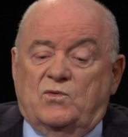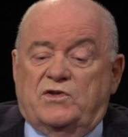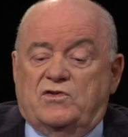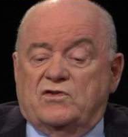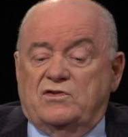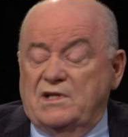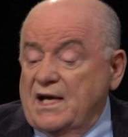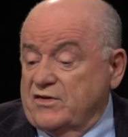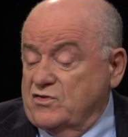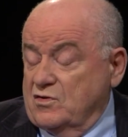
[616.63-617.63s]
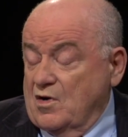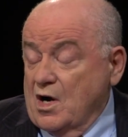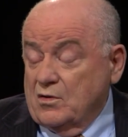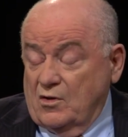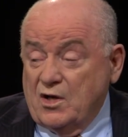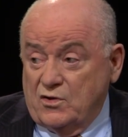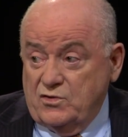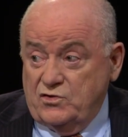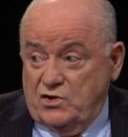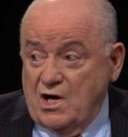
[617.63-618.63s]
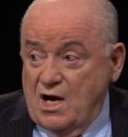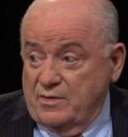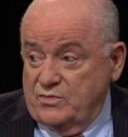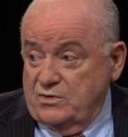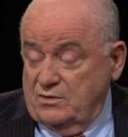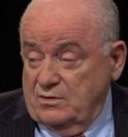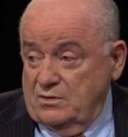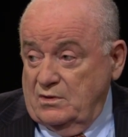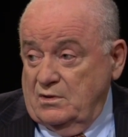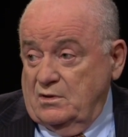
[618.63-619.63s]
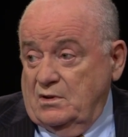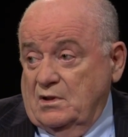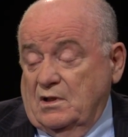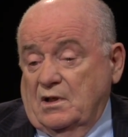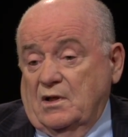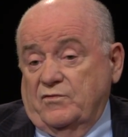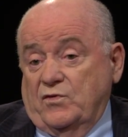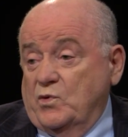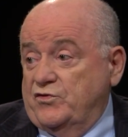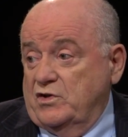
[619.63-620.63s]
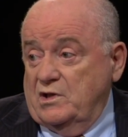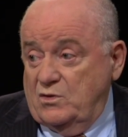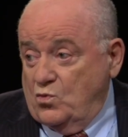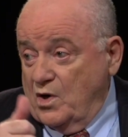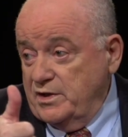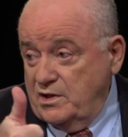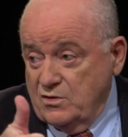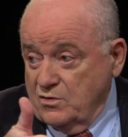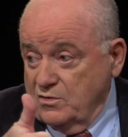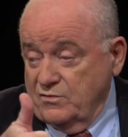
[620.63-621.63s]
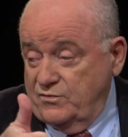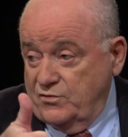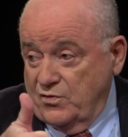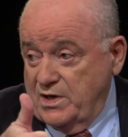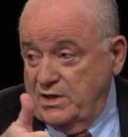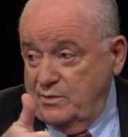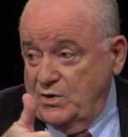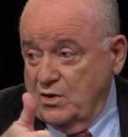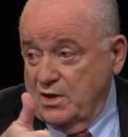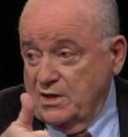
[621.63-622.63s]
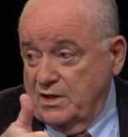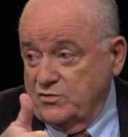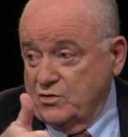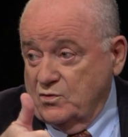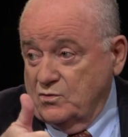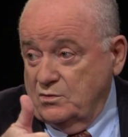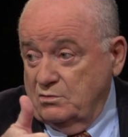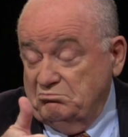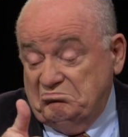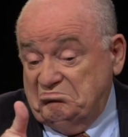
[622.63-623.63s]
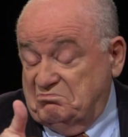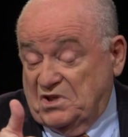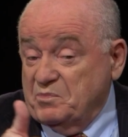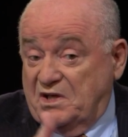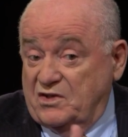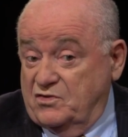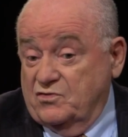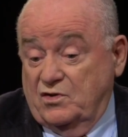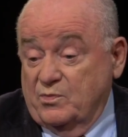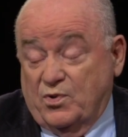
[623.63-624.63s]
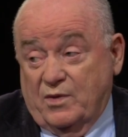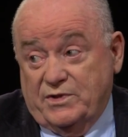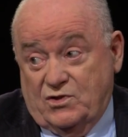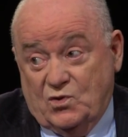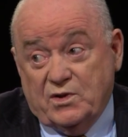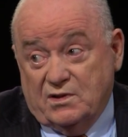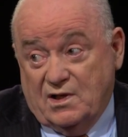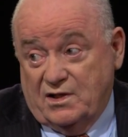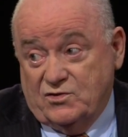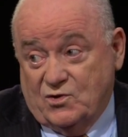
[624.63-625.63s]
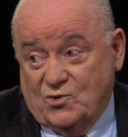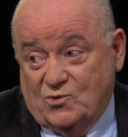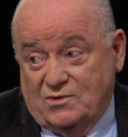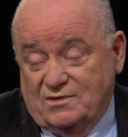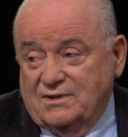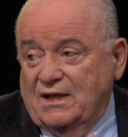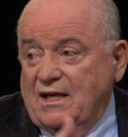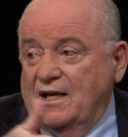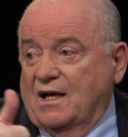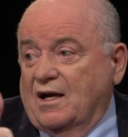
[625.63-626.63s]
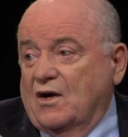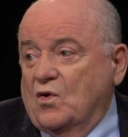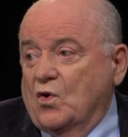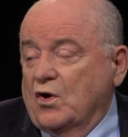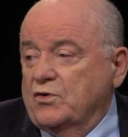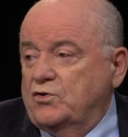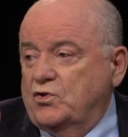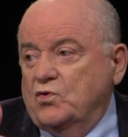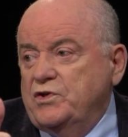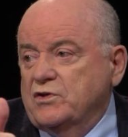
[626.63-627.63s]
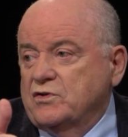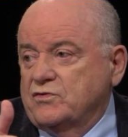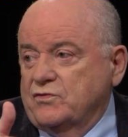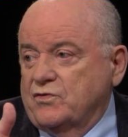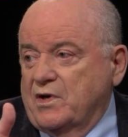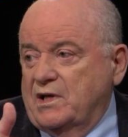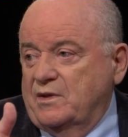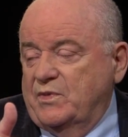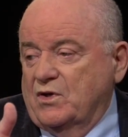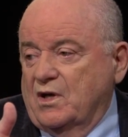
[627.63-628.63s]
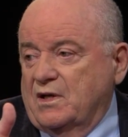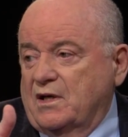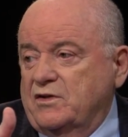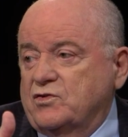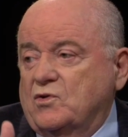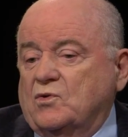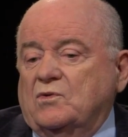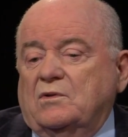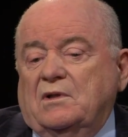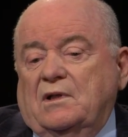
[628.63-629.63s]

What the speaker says: which is, yes, there are a lot of good jobs for which you need 1 year of training beyond high school. In some cases, you could probably do it in high school, or 2 years of training beyond high school,